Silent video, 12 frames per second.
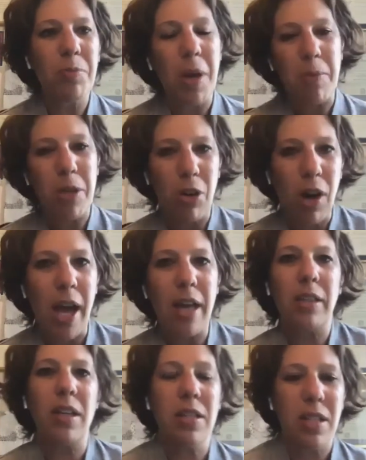maybe your A
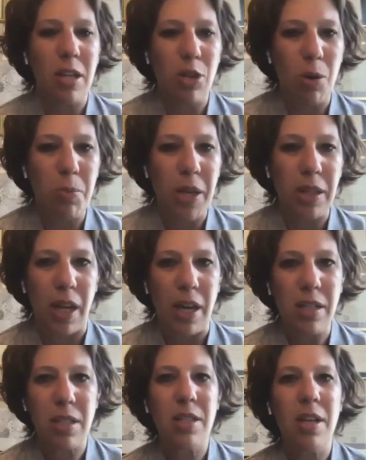list and your B
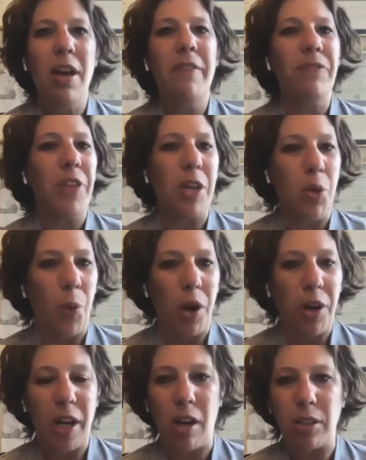list that you're
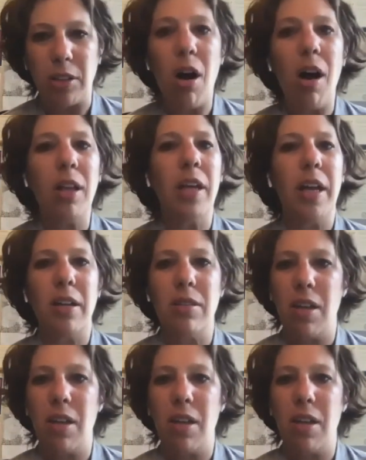working on calling,